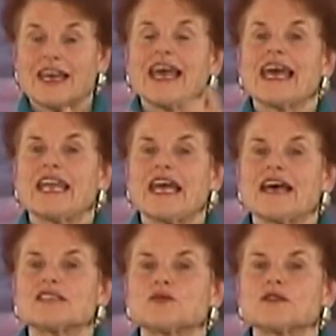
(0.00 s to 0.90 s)
And
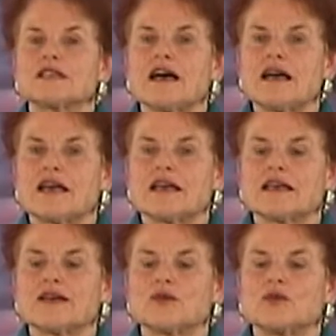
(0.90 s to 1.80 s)
as we're
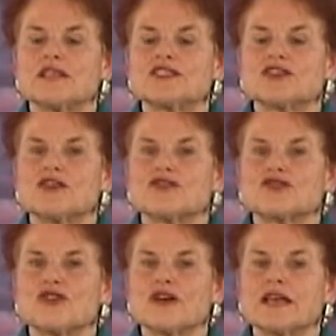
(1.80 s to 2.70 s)
dying, we start
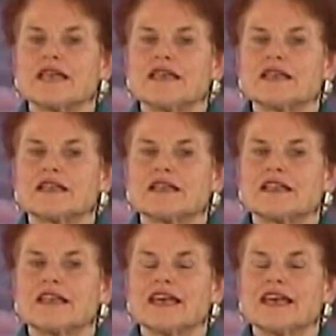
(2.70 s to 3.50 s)
drawing in